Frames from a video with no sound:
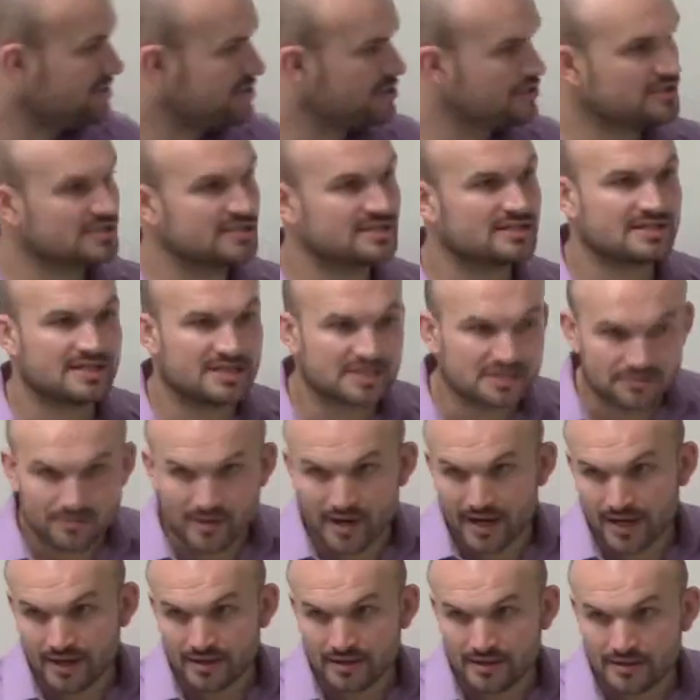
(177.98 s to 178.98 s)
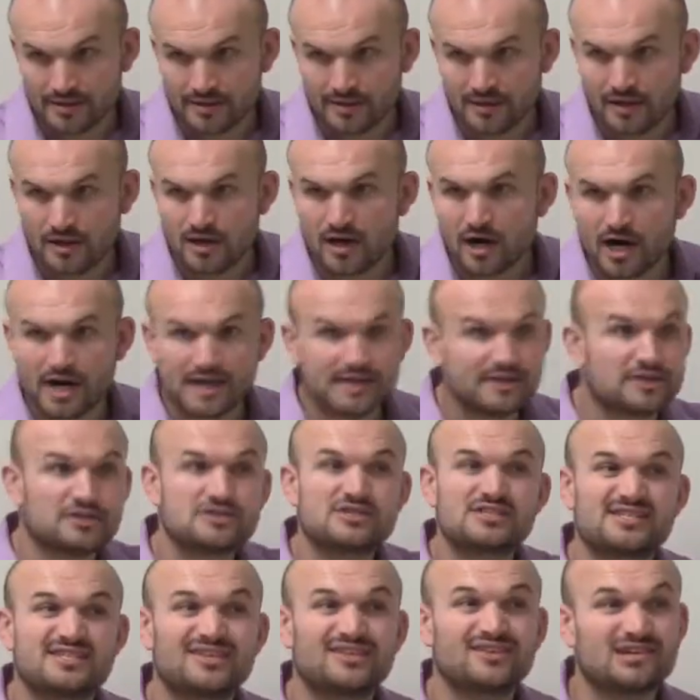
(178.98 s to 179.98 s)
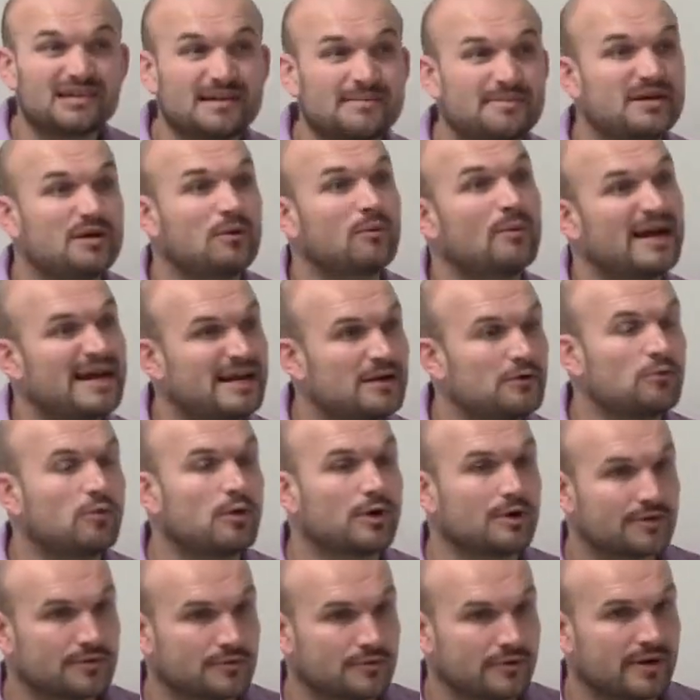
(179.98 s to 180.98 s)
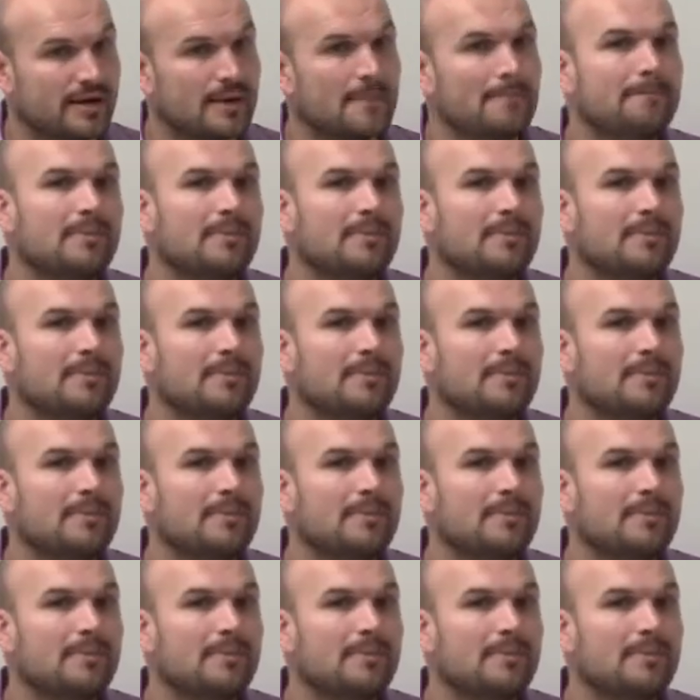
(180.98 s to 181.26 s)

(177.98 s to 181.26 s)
chooses this way, all right, there's still going to be a way to work through it.